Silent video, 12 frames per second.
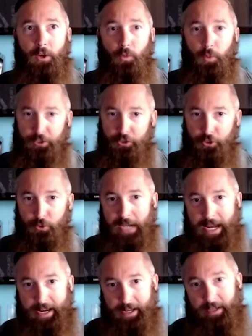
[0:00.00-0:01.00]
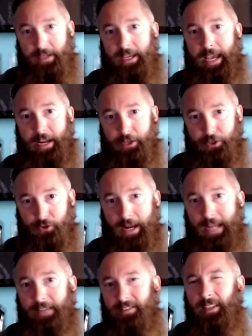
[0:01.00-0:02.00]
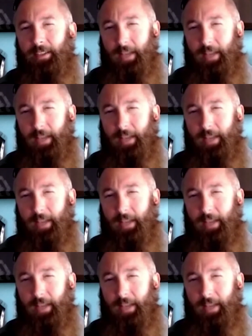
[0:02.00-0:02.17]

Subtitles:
we do kind of categorize it